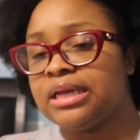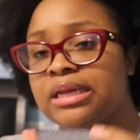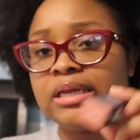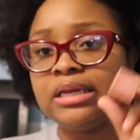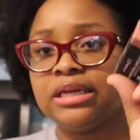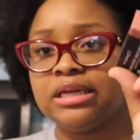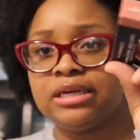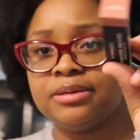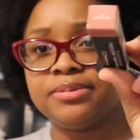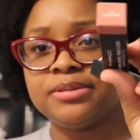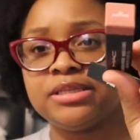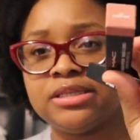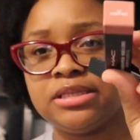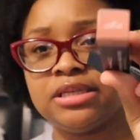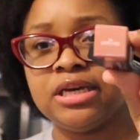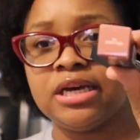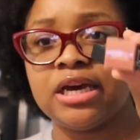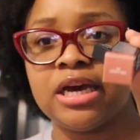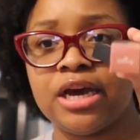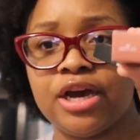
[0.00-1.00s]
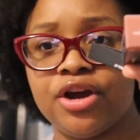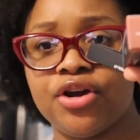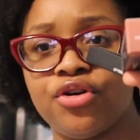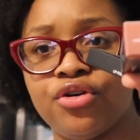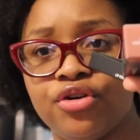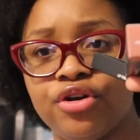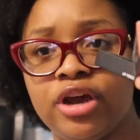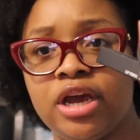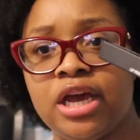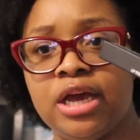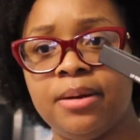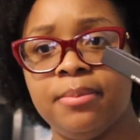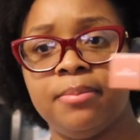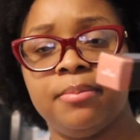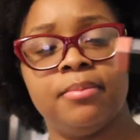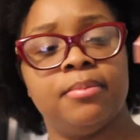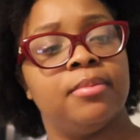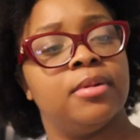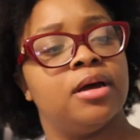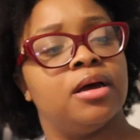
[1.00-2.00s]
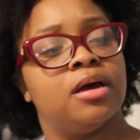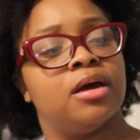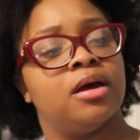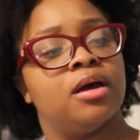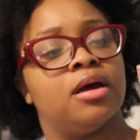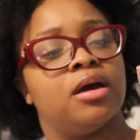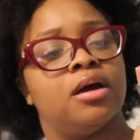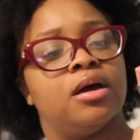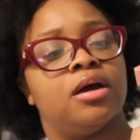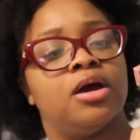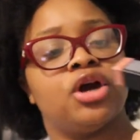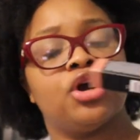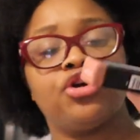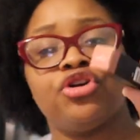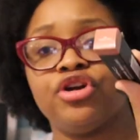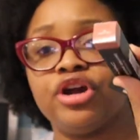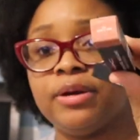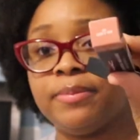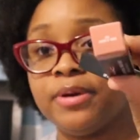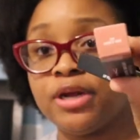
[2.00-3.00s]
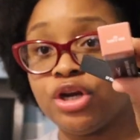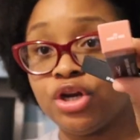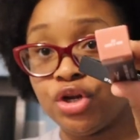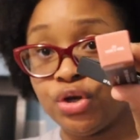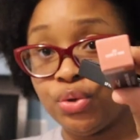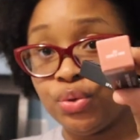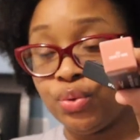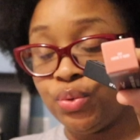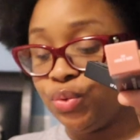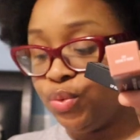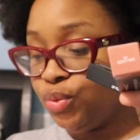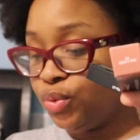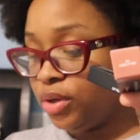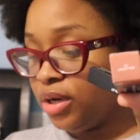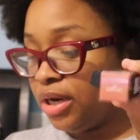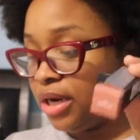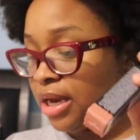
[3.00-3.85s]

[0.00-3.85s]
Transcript: lipstick and cream, cream de nude,